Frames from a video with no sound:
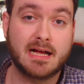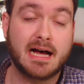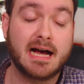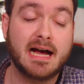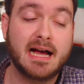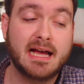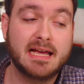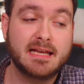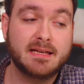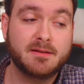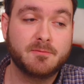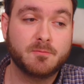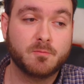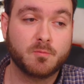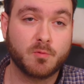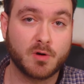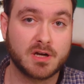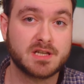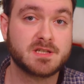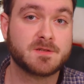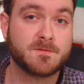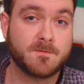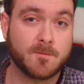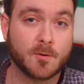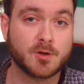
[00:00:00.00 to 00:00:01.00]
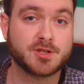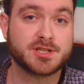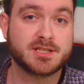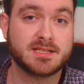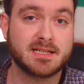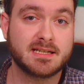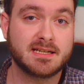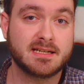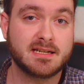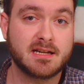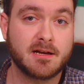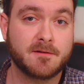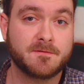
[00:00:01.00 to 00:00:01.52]
I was
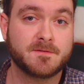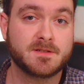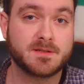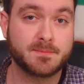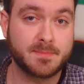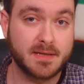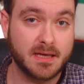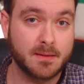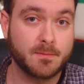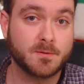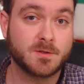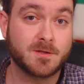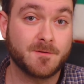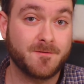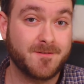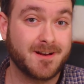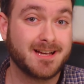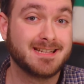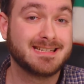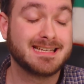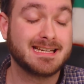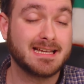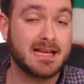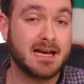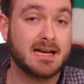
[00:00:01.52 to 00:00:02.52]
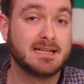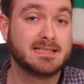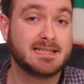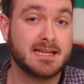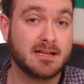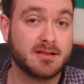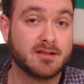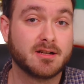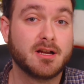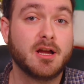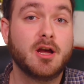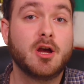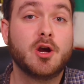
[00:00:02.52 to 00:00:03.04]
fortunate enough to be able to find a
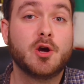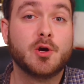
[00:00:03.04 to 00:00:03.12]
teller